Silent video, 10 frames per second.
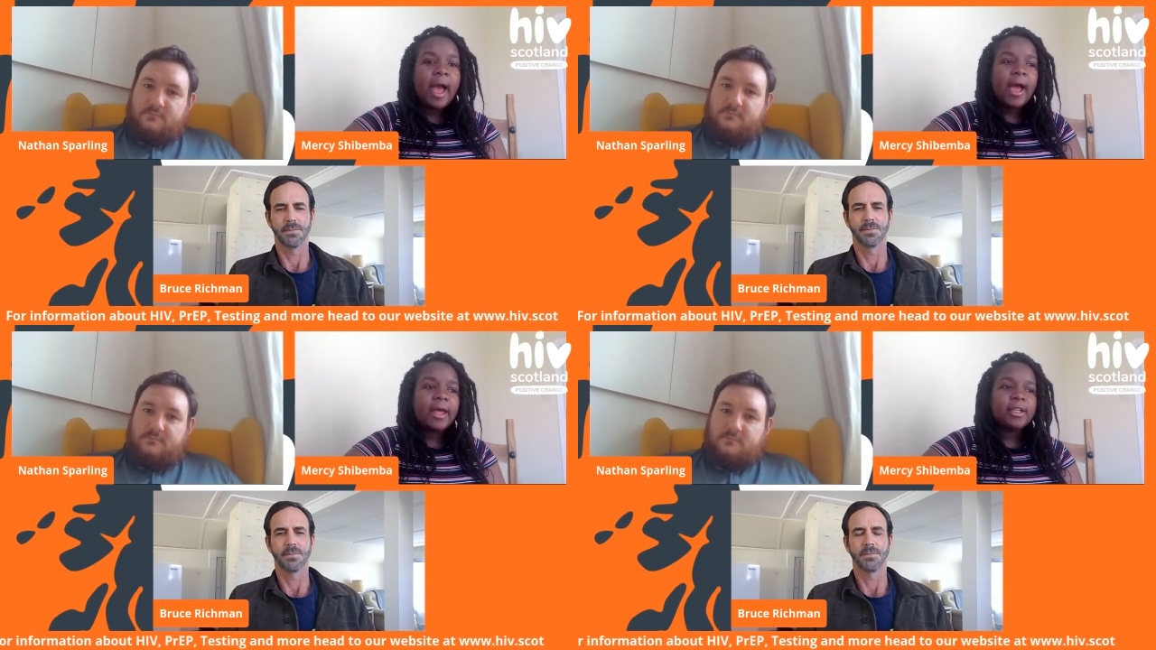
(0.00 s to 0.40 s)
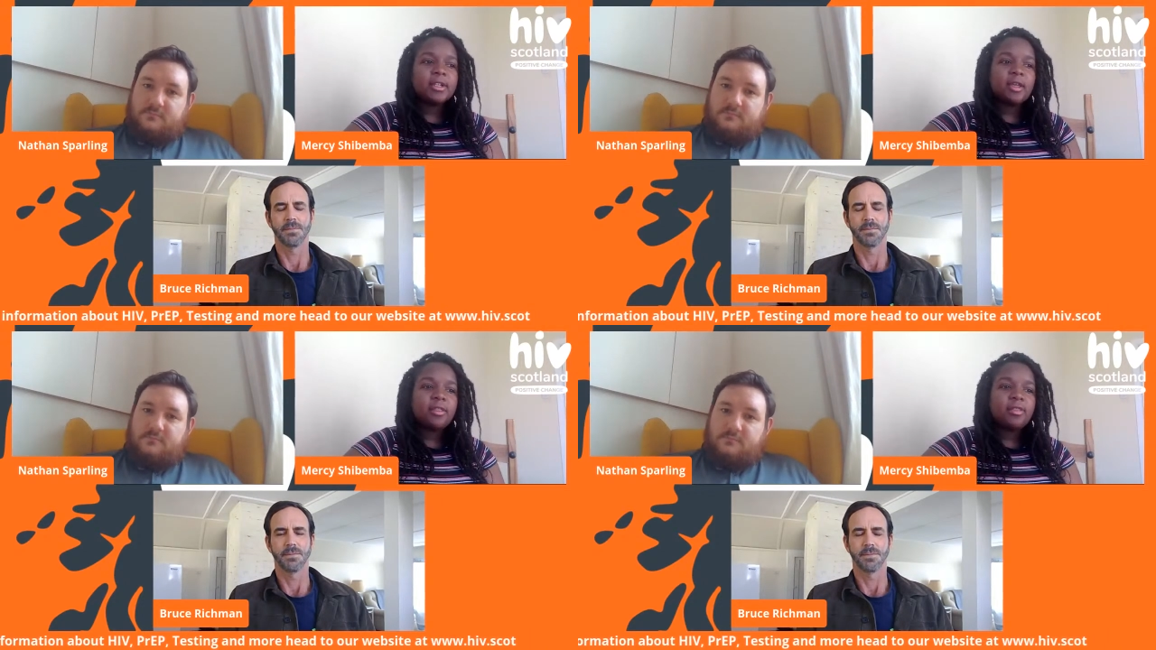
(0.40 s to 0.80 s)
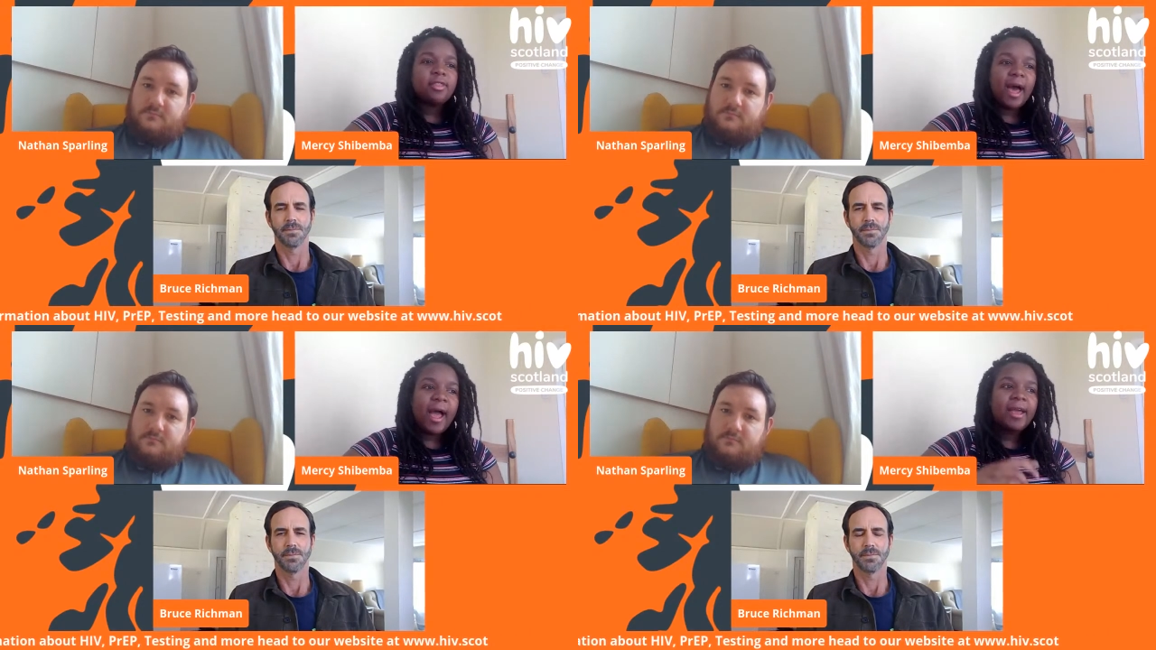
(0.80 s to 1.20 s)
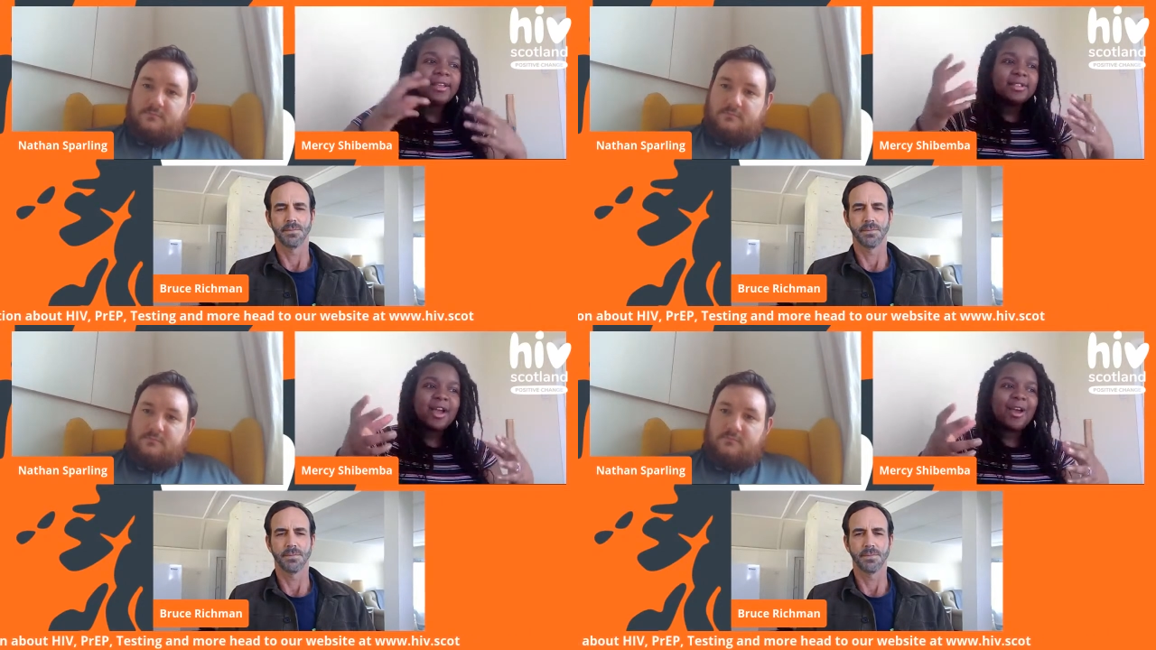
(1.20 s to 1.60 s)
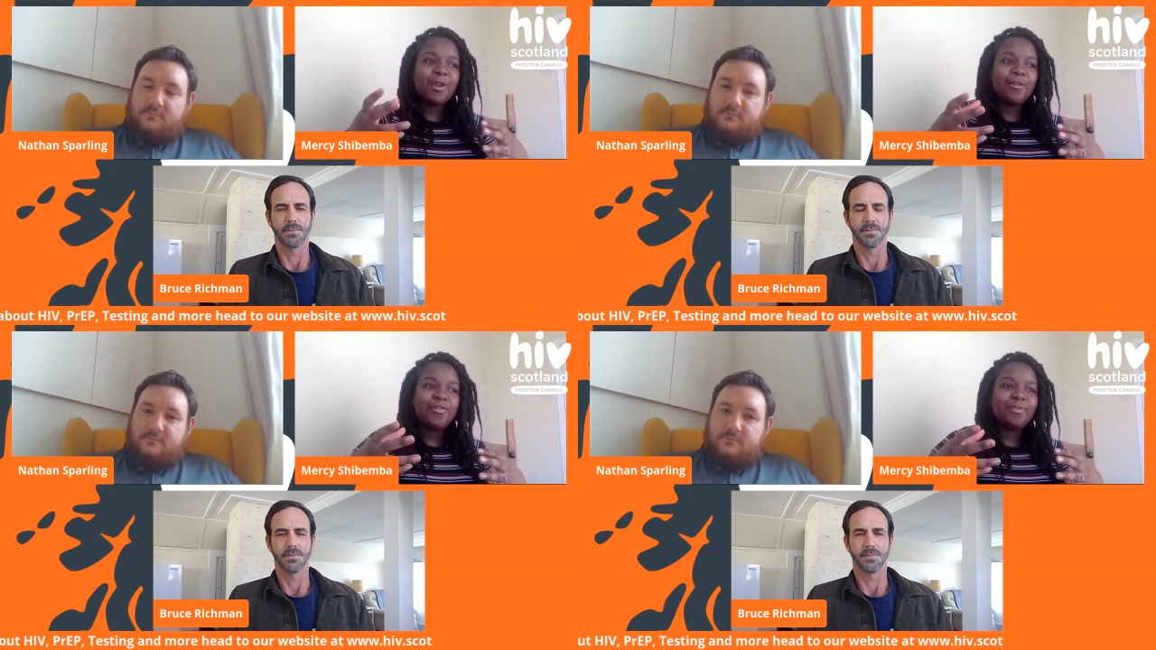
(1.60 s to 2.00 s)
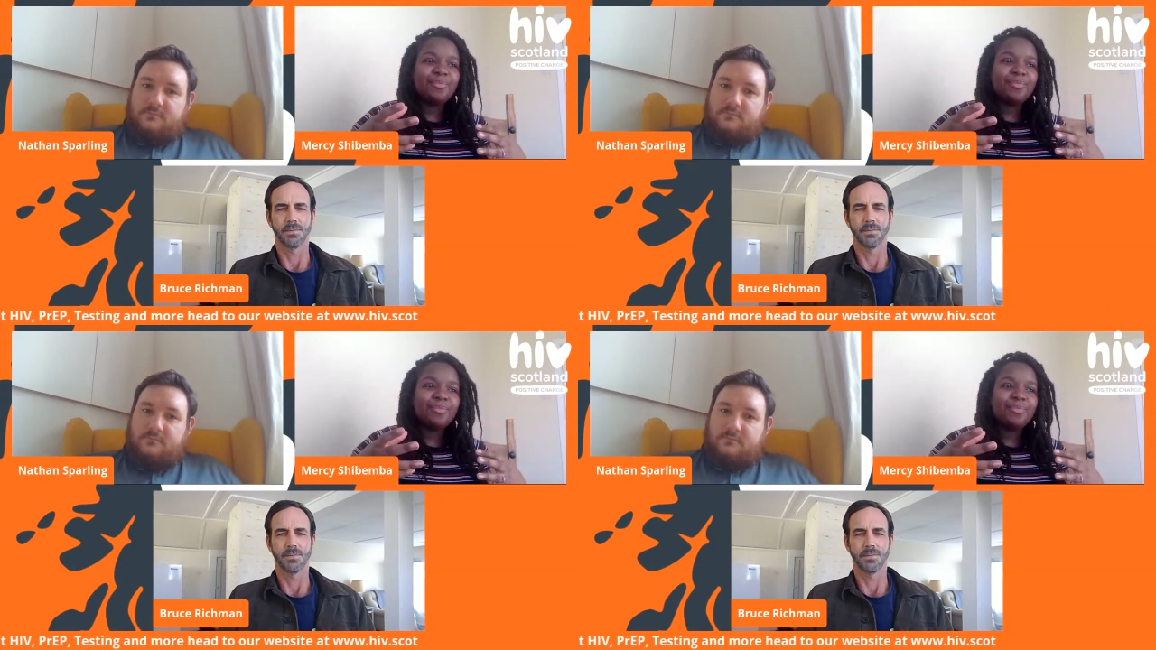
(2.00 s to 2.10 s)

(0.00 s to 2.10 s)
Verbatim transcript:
Speaker 1: And that is kind of